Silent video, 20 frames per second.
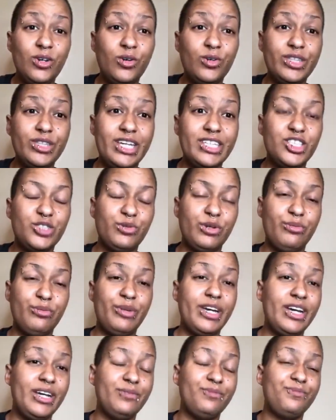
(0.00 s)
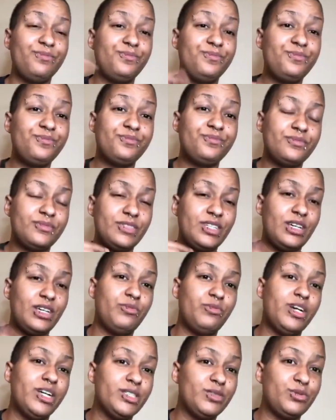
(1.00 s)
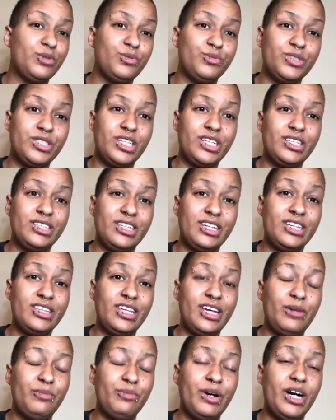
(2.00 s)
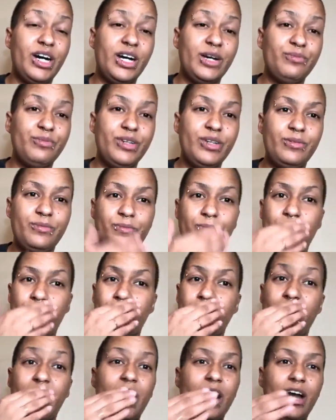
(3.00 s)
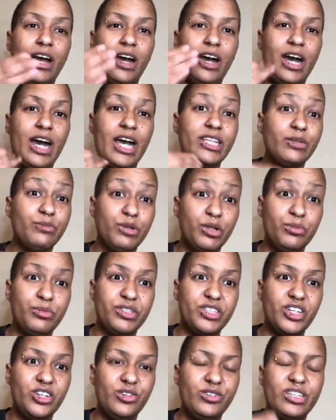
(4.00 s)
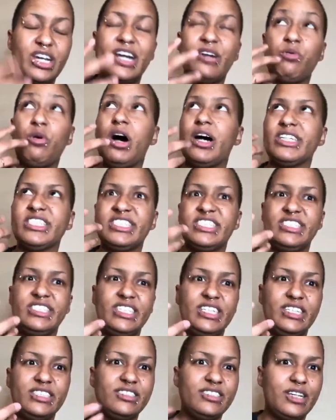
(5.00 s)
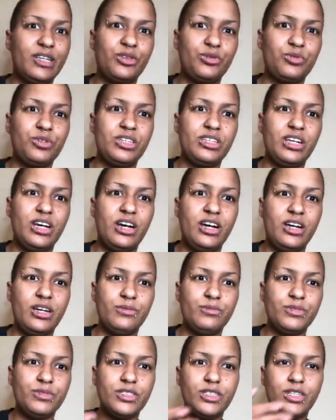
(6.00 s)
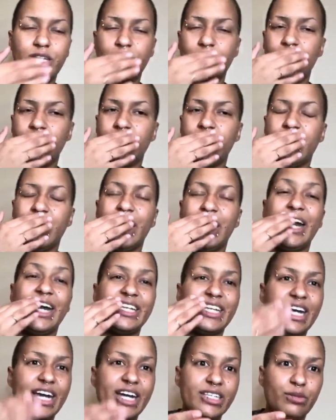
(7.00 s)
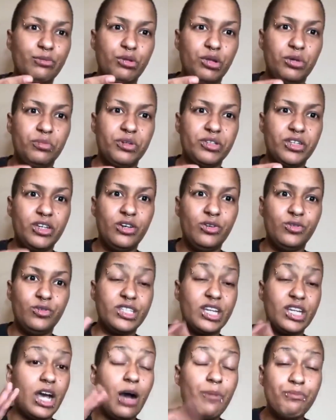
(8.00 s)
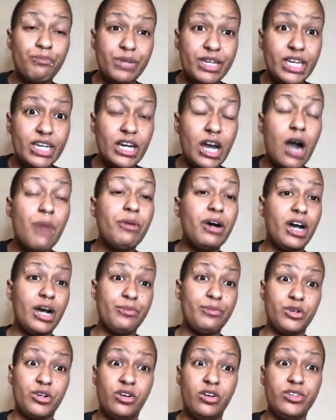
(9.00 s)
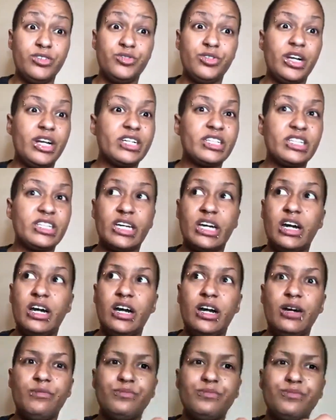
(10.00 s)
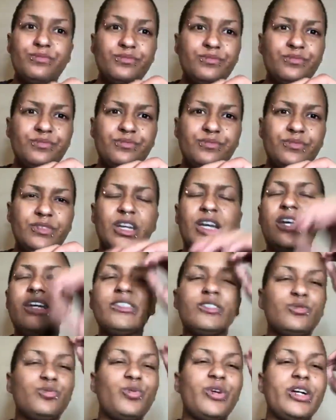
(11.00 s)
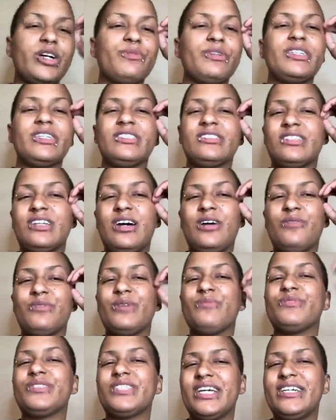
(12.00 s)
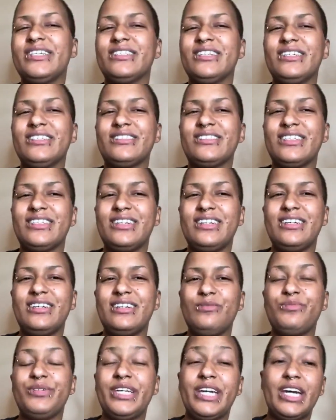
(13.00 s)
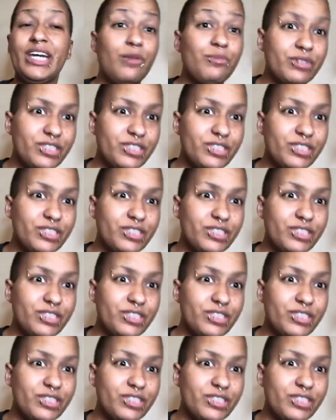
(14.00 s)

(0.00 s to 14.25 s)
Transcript: on the edge of my bed, and my husband was like laying behind me. I had to blow my nose. I sneezed like 3 times. I had to blow my nose. I'm a hypochondriac. Like, it's weird because I'm saying this, but yet